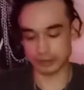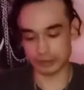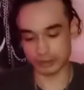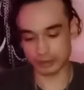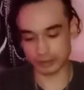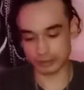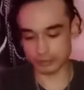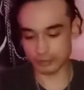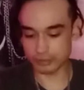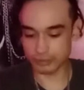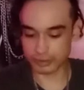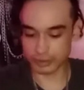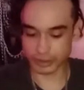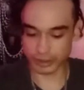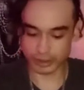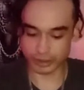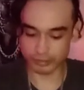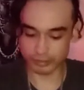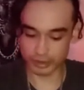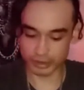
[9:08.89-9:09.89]
Oh, cool! They
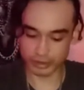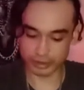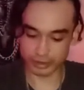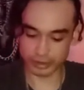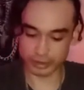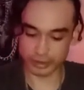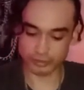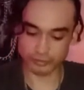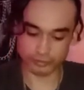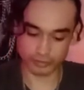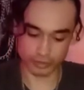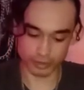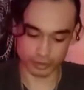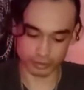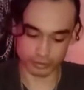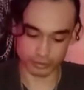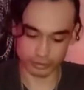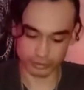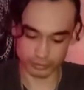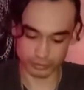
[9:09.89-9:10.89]
gave me a gift
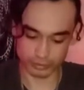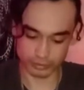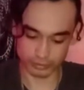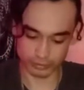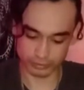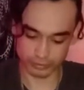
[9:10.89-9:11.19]
card too.